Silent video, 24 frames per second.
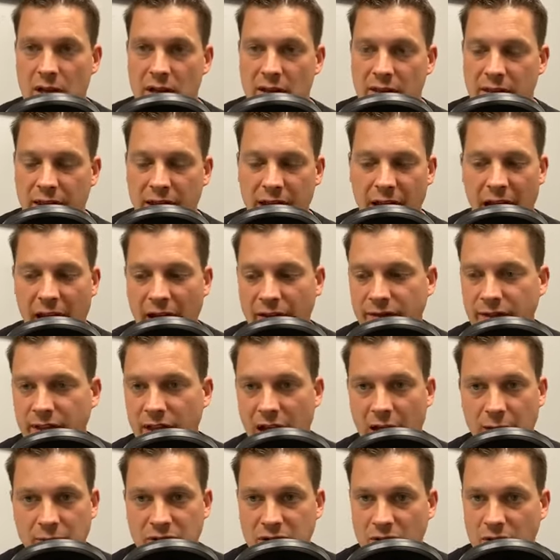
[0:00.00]
they have the
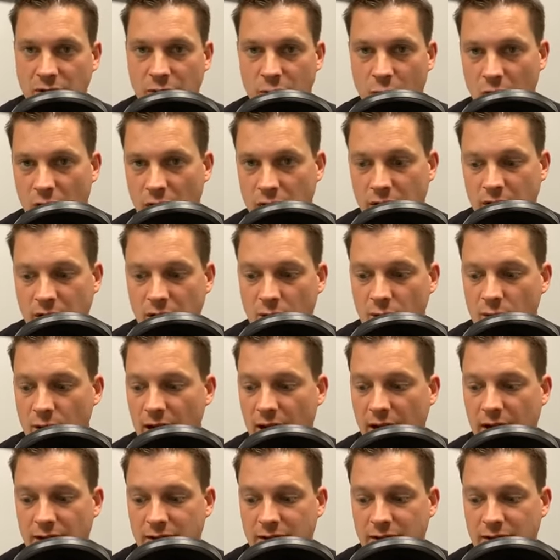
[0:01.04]
option of walking away.